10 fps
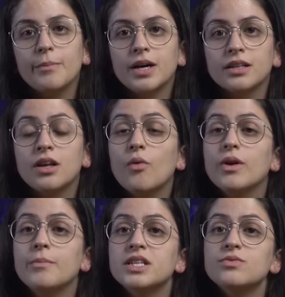but
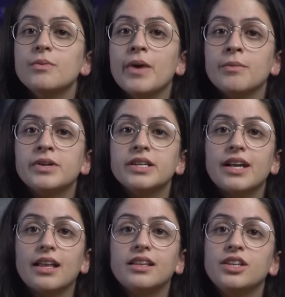we must remember
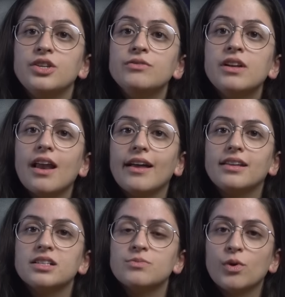that the UV
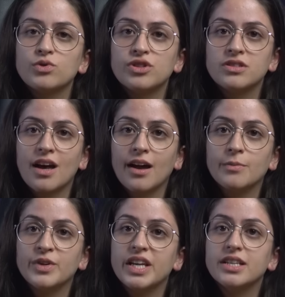light exposure
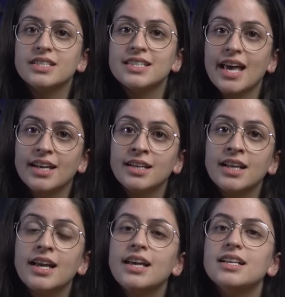time we are
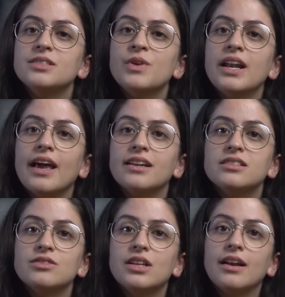setting is
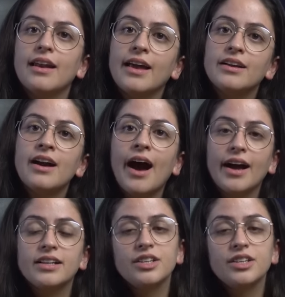related to the layer height